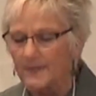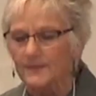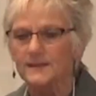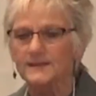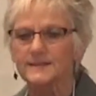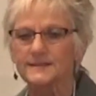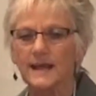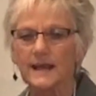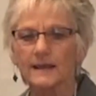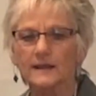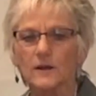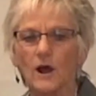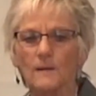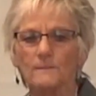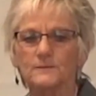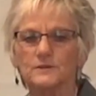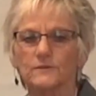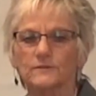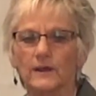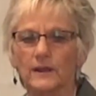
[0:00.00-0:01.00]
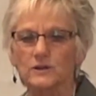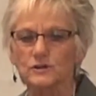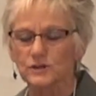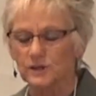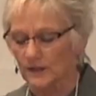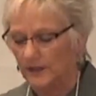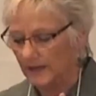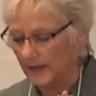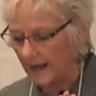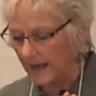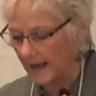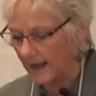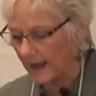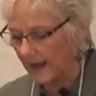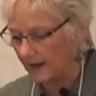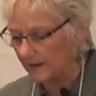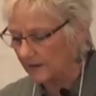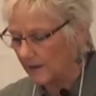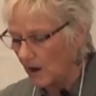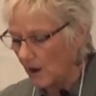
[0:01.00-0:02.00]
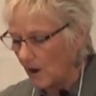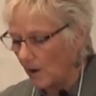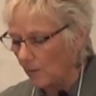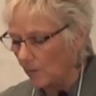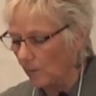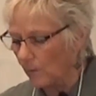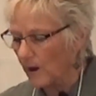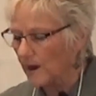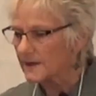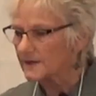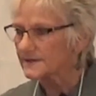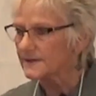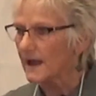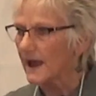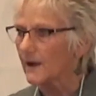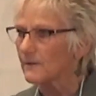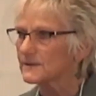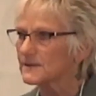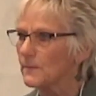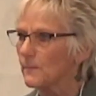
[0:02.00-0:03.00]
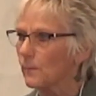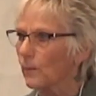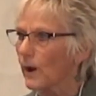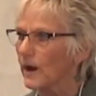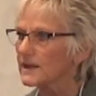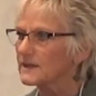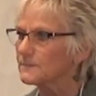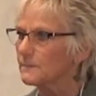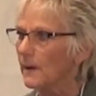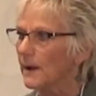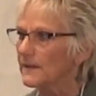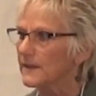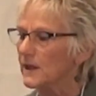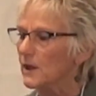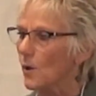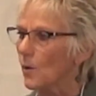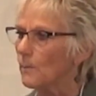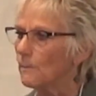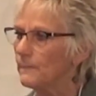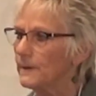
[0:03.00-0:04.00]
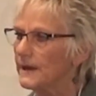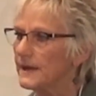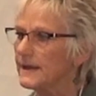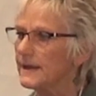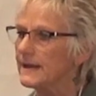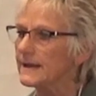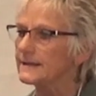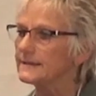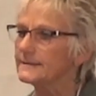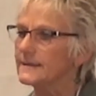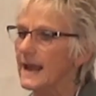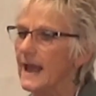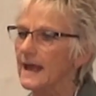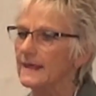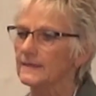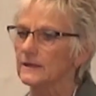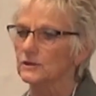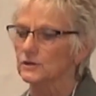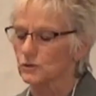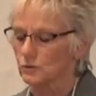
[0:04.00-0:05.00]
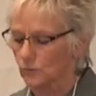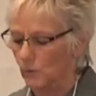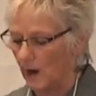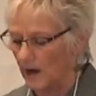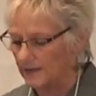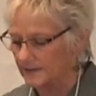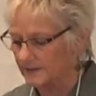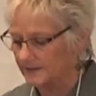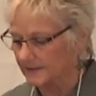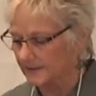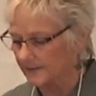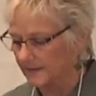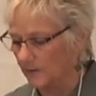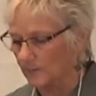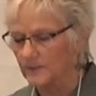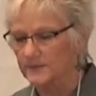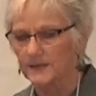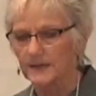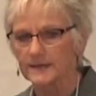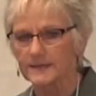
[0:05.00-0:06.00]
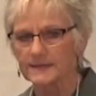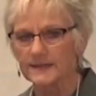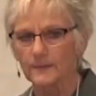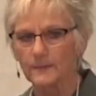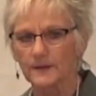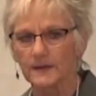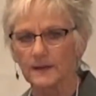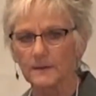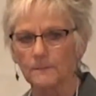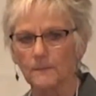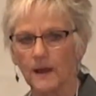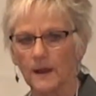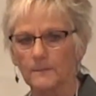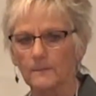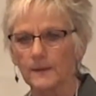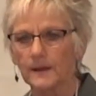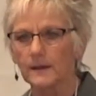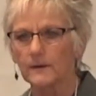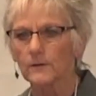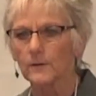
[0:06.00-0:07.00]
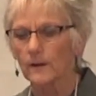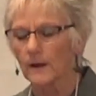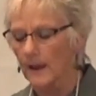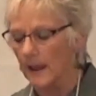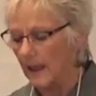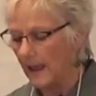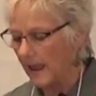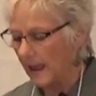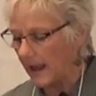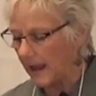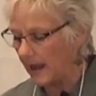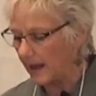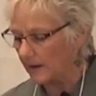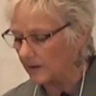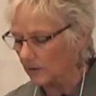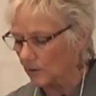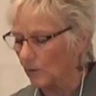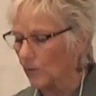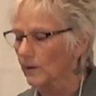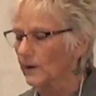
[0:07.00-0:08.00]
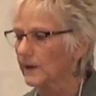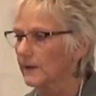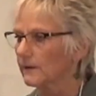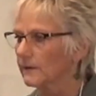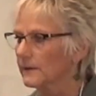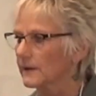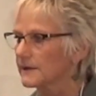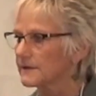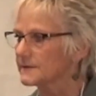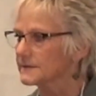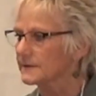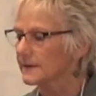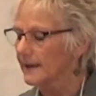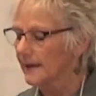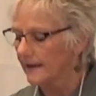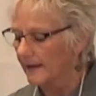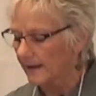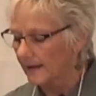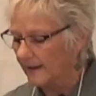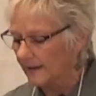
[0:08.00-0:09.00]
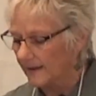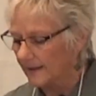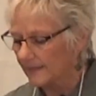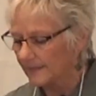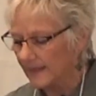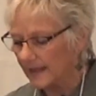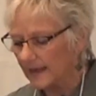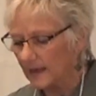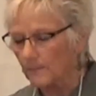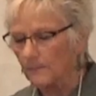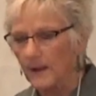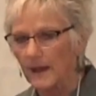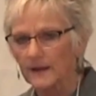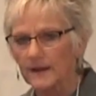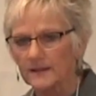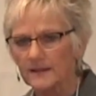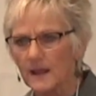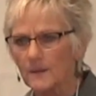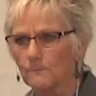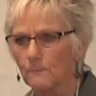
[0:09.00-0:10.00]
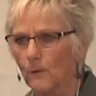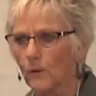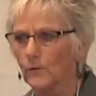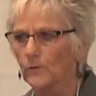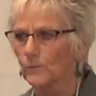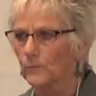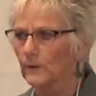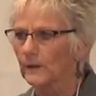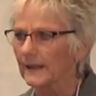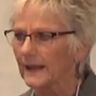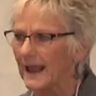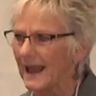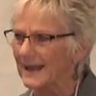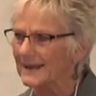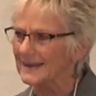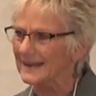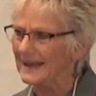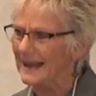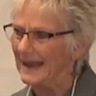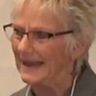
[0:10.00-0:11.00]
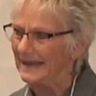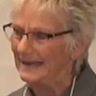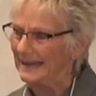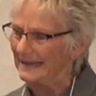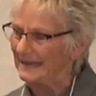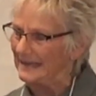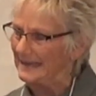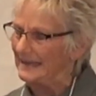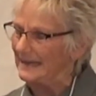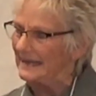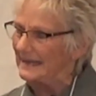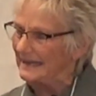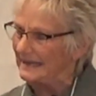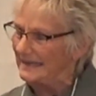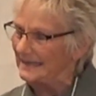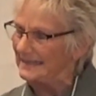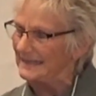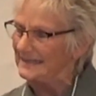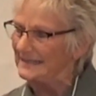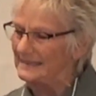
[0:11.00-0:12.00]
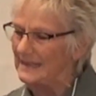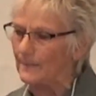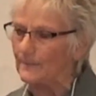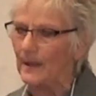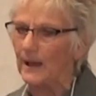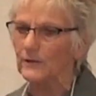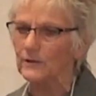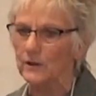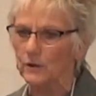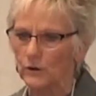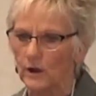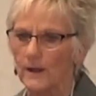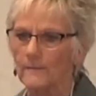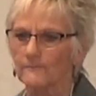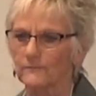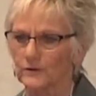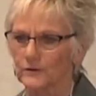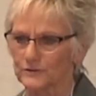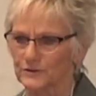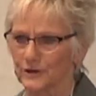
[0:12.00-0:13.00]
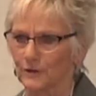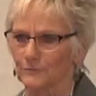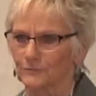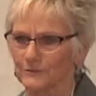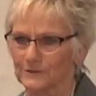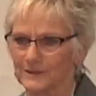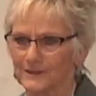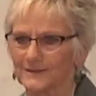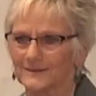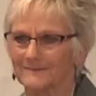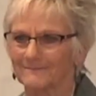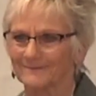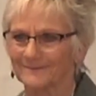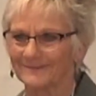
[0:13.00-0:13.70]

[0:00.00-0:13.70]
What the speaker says: The second observation that I had was I was impressed by the obedience and the trust that was exhibited by Peter and Cornelius. You think about it, they both really had to kind of step out of their comfort zones,